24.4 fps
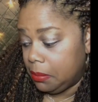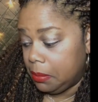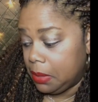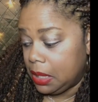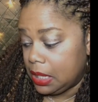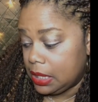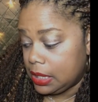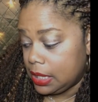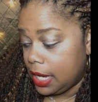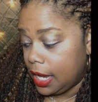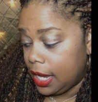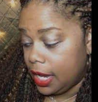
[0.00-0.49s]

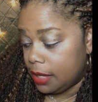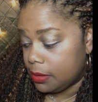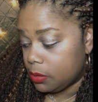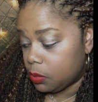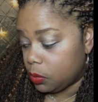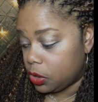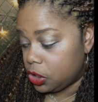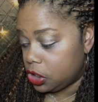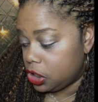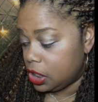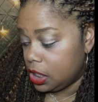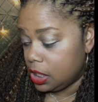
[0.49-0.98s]
many times
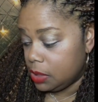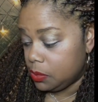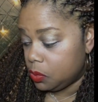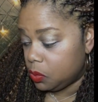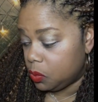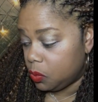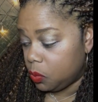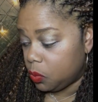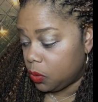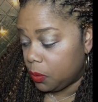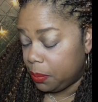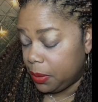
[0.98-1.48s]
where she's
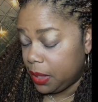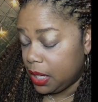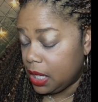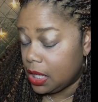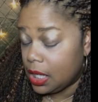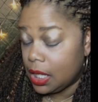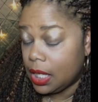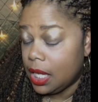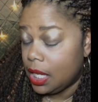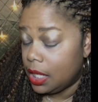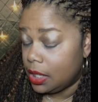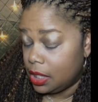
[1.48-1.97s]

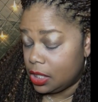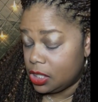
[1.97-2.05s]
repeating